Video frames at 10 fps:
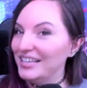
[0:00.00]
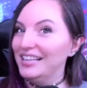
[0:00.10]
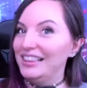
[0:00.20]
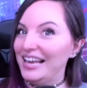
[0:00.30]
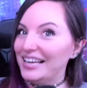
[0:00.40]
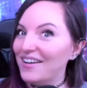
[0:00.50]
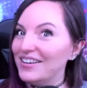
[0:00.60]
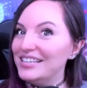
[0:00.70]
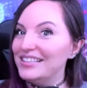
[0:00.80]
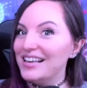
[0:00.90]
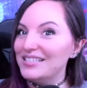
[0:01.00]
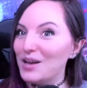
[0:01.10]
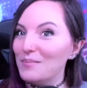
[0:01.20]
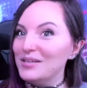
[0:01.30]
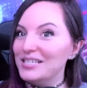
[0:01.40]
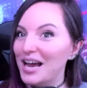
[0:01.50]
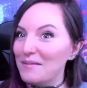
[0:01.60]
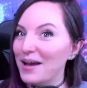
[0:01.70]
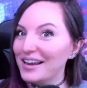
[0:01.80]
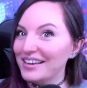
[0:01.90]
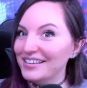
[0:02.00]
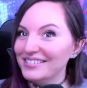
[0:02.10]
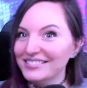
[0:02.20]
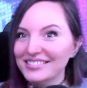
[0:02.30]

Like how I did that zombie tie back in?